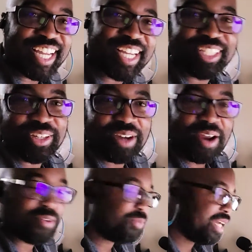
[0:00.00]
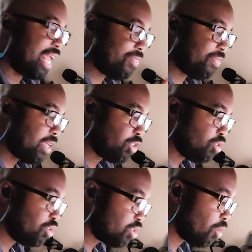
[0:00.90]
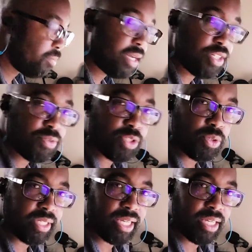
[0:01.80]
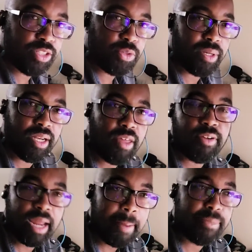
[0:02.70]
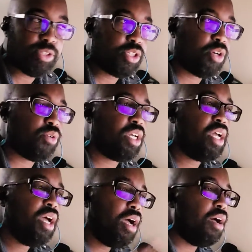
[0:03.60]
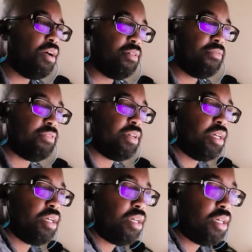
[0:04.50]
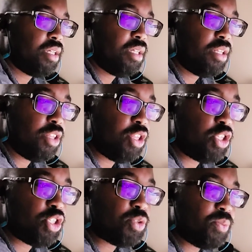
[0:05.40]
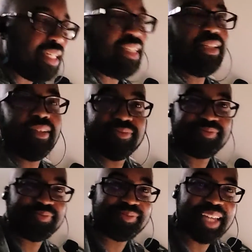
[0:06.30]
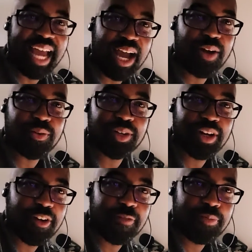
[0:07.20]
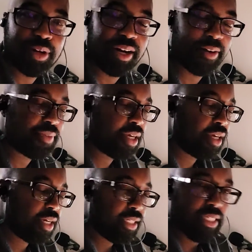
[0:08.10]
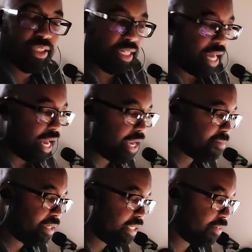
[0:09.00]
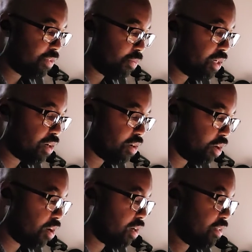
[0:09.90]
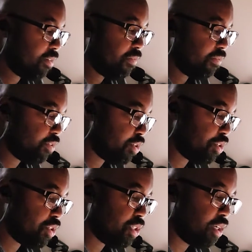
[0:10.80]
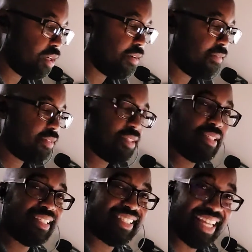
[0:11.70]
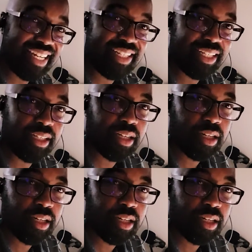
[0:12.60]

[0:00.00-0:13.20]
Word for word: Hello, everyone, and thank you so much for tuning in to another episode of the Sweet Hour of Prayer. Listen, I believe that we are on the verge of sustaining